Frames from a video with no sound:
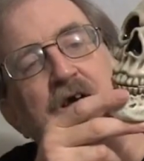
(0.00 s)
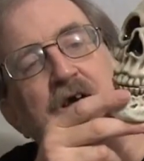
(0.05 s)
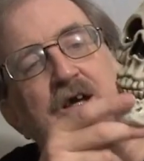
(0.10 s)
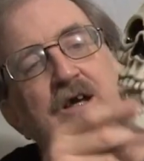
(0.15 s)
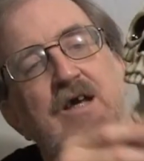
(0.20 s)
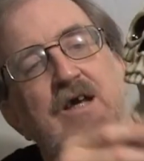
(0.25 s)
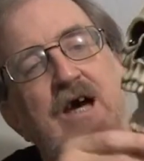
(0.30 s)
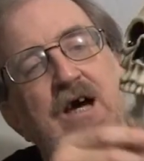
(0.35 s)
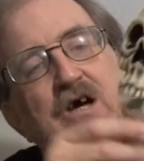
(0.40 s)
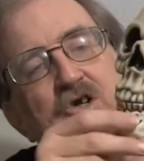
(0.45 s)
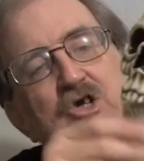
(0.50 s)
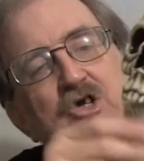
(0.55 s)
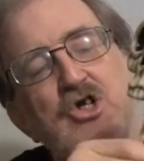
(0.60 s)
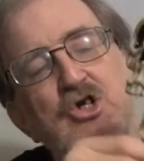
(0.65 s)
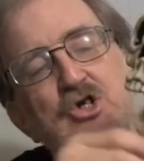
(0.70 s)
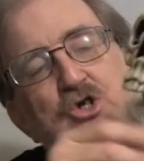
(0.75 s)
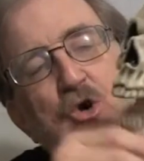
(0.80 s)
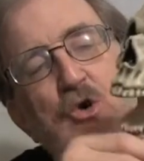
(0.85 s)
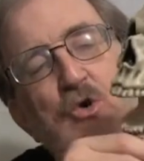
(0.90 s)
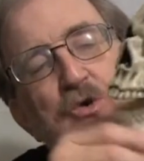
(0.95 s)
Yeah, she's
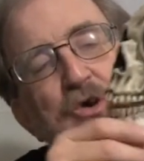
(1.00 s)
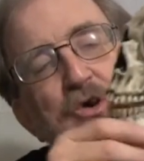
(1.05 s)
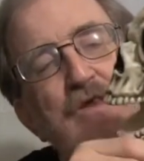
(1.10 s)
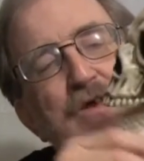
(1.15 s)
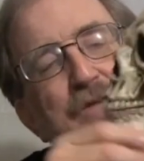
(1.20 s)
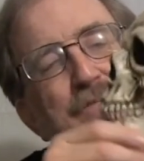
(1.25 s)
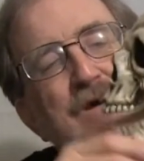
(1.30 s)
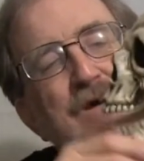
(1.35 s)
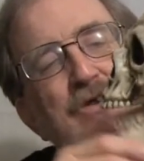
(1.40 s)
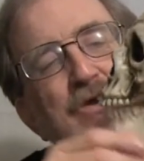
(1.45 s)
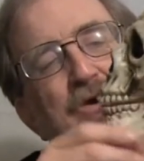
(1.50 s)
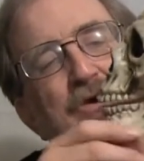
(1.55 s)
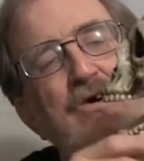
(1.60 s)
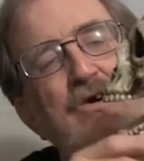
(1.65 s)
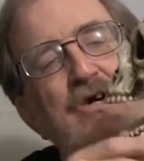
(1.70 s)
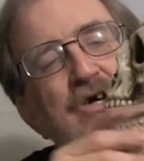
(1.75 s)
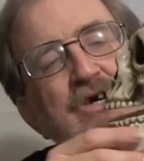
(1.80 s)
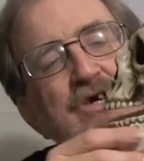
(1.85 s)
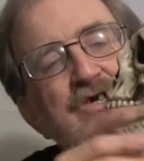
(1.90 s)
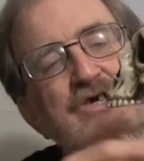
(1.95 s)
older than me, though,
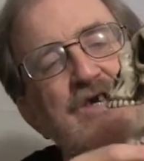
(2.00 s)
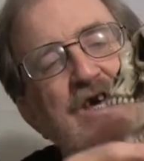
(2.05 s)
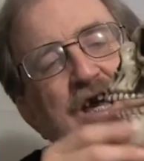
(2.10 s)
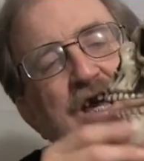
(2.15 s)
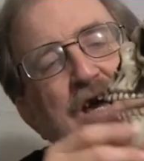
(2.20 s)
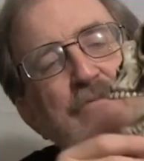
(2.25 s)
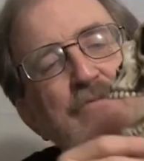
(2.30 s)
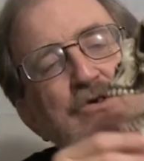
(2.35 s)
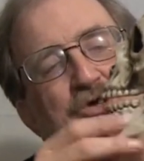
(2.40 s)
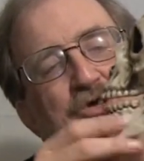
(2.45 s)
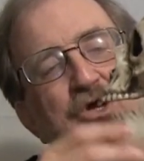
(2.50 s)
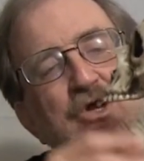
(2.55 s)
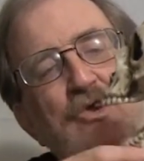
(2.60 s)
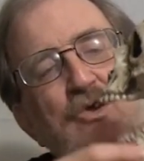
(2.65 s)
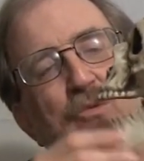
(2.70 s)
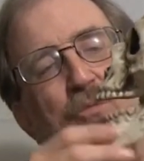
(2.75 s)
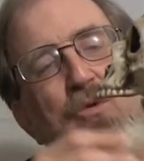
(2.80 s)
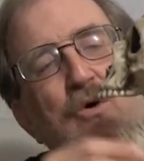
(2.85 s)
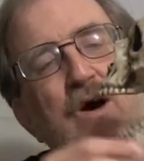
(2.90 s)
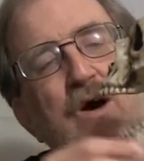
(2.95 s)
because, like, I'm just a little
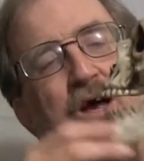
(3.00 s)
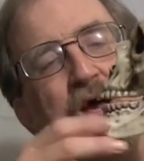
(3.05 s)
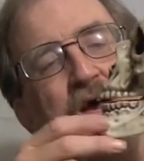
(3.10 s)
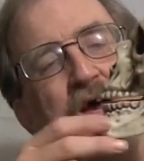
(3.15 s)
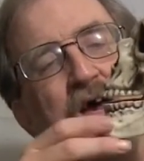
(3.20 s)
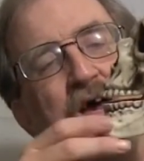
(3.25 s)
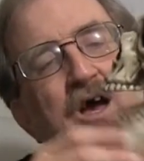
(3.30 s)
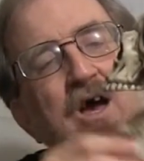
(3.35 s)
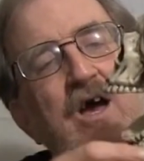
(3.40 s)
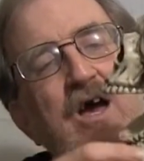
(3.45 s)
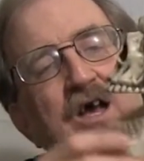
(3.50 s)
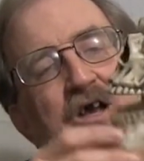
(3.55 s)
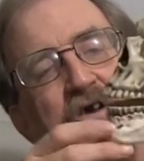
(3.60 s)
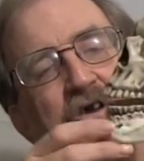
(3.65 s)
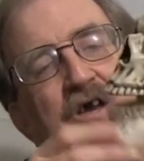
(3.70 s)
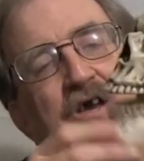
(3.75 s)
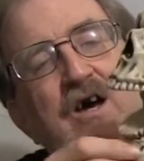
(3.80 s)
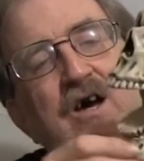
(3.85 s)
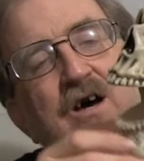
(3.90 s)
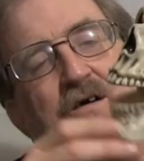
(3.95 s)
boy. And
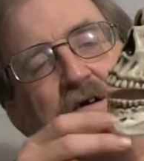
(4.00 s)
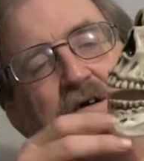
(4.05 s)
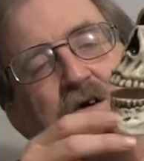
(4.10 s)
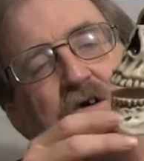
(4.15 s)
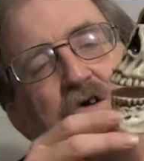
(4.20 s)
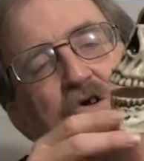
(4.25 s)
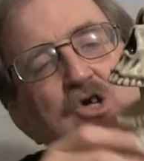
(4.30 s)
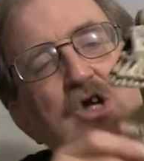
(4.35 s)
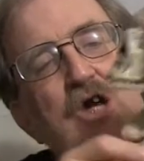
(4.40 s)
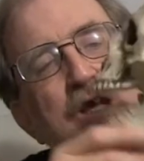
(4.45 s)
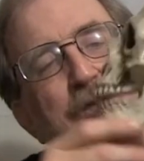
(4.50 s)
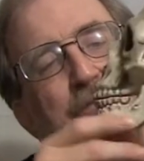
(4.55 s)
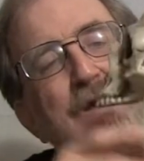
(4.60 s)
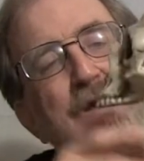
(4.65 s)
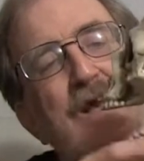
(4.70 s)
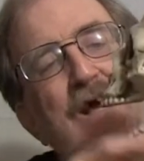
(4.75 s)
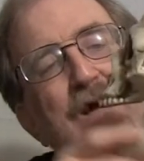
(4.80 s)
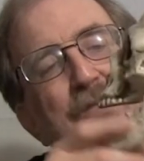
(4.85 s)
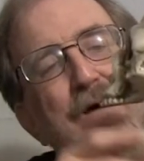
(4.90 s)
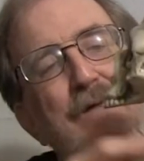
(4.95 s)
uh, she could have been,
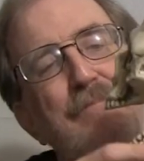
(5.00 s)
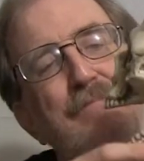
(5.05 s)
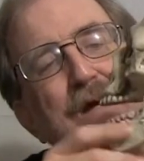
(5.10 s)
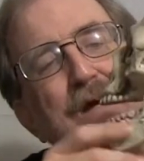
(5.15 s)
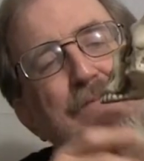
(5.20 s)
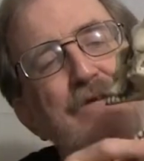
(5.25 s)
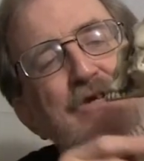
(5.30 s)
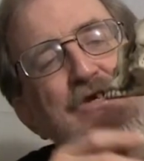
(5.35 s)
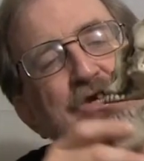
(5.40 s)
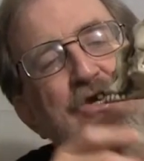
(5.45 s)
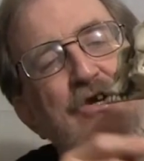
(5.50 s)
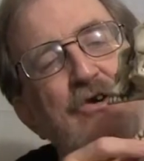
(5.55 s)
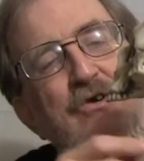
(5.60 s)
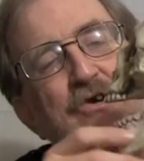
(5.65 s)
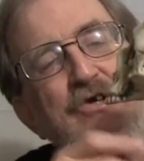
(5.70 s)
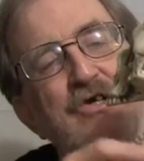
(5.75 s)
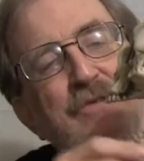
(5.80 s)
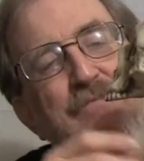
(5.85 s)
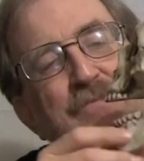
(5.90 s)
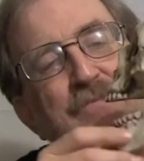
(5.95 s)
like, my babysitter or
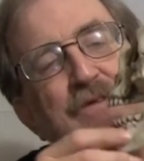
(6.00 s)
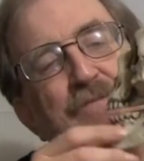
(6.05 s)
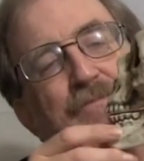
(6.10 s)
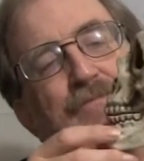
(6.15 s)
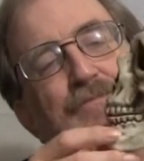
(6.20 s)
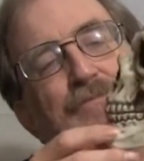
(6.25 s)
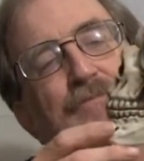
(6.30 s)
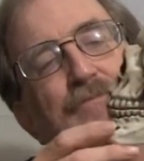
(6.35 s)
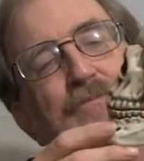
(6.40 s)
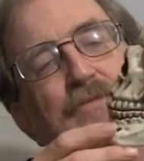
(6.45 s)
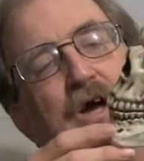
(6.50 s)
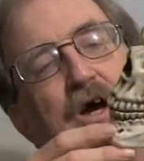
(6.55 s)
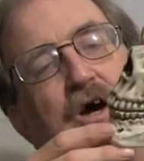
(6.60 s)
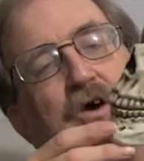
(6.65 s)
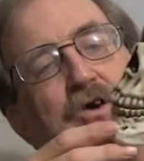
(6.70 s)
something. Yeah, or